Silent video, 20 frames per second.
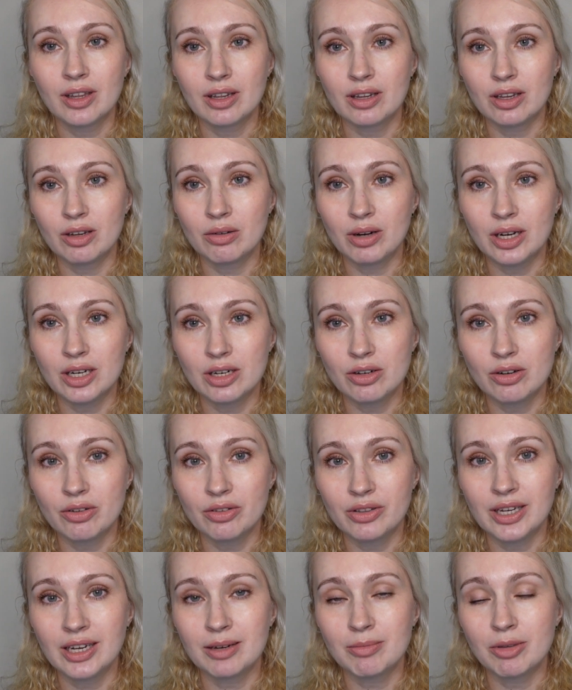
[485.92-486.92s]
You can you
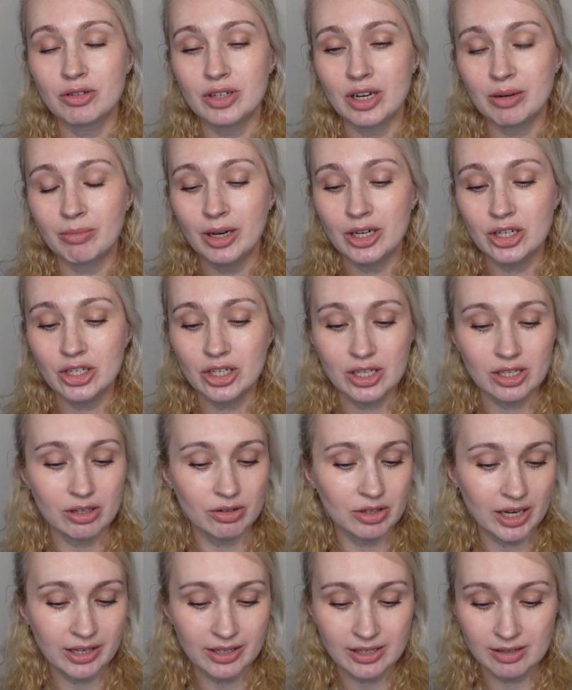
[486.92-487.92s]
think about dimensions. You
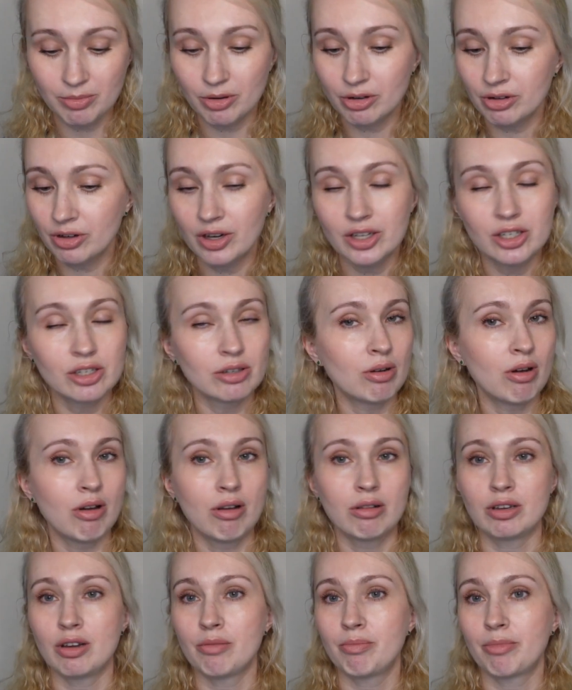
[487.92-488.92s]
take this burr. You can do
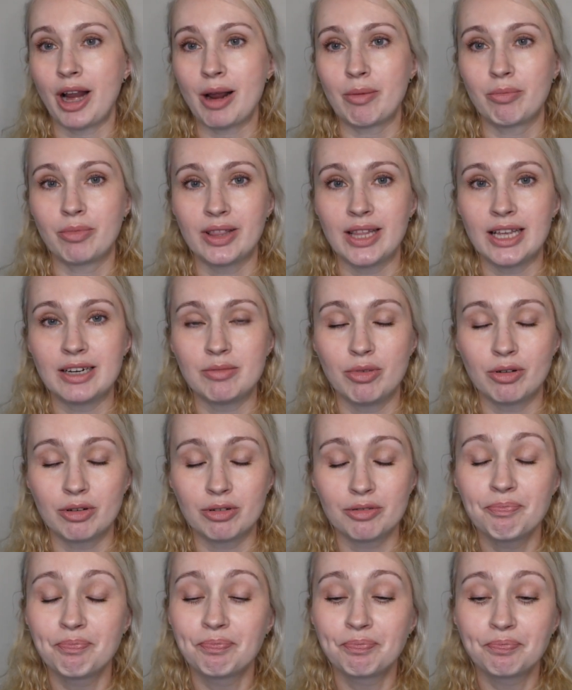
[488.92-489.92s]
all your prep with that
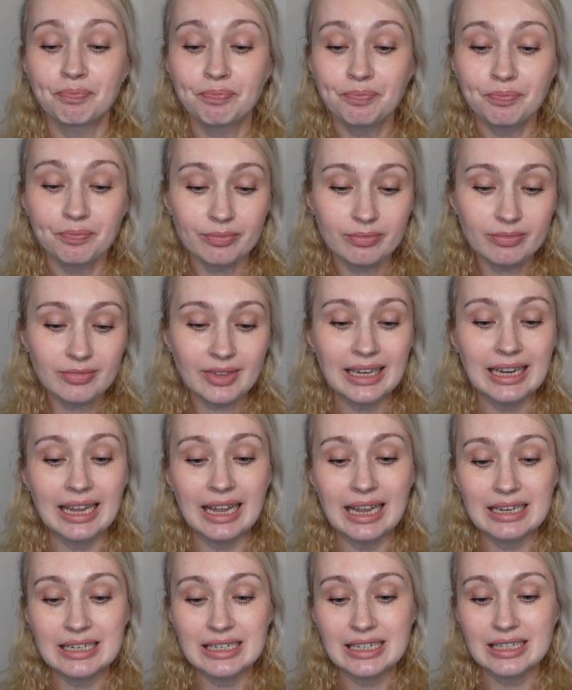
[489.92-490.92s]
burr.
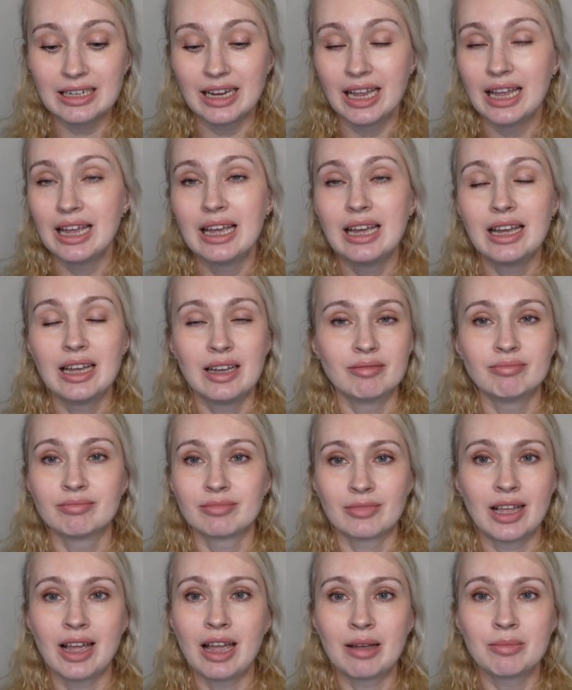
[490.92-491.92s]
And uh, mm,
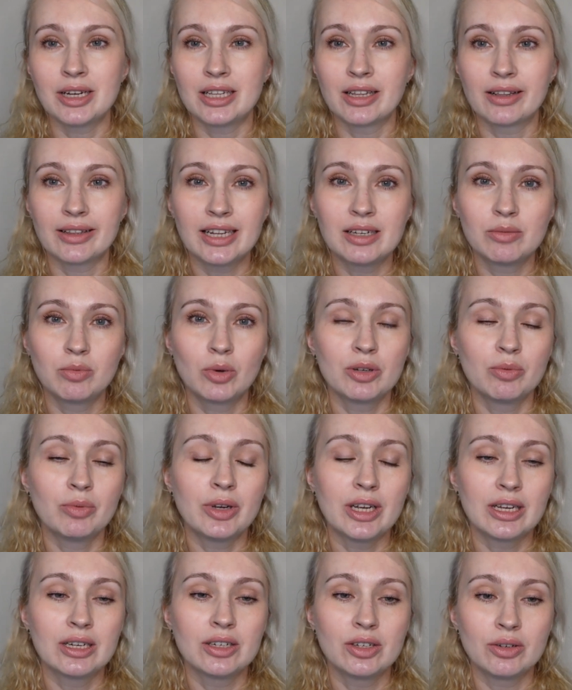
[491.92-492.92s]
I'm telling that's what
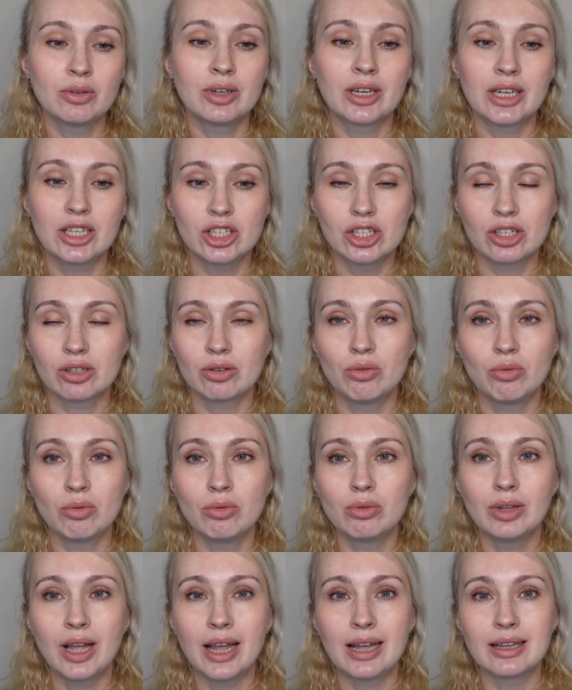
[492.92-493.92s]
we are doing in
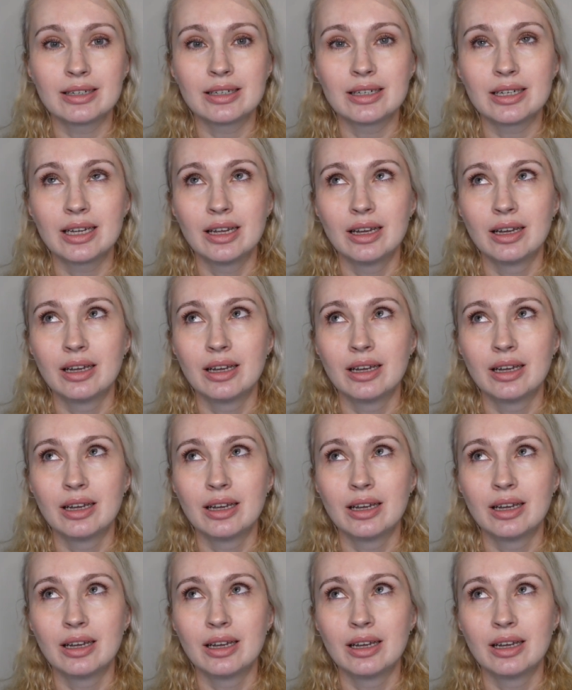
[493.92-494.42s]
school. And